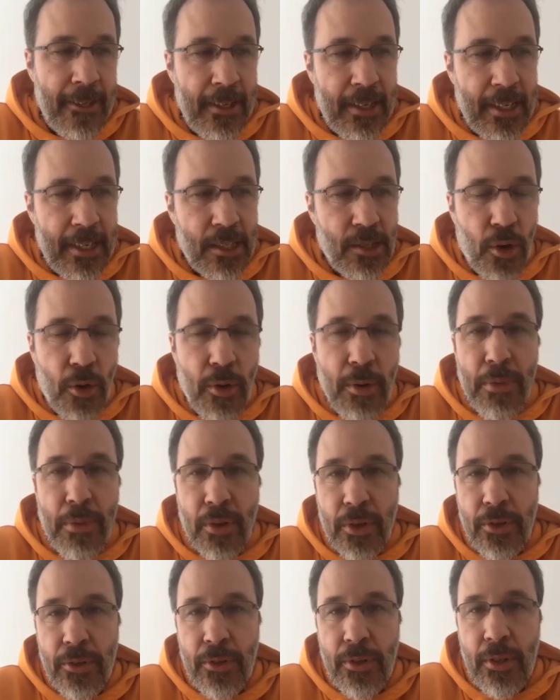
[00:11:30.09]
then I
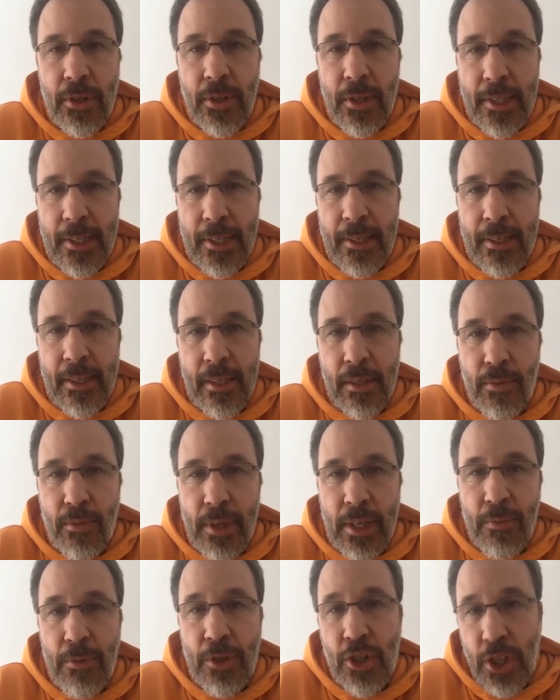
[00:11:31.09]
storyboarded the scene this way,
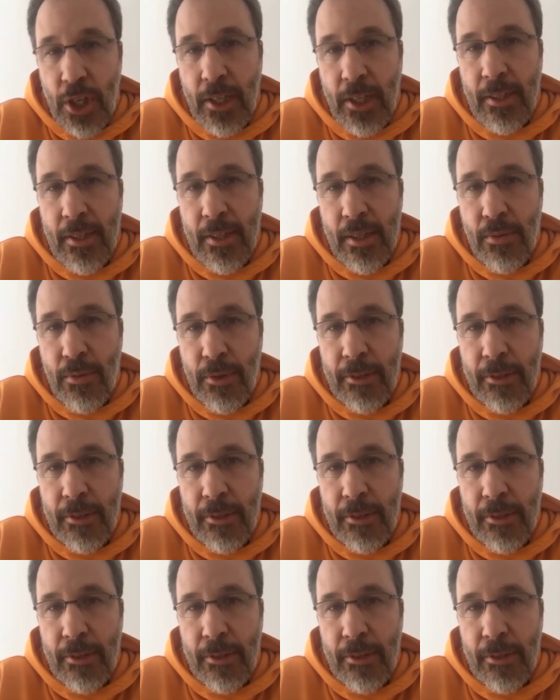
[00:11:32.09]
and we shot it this way.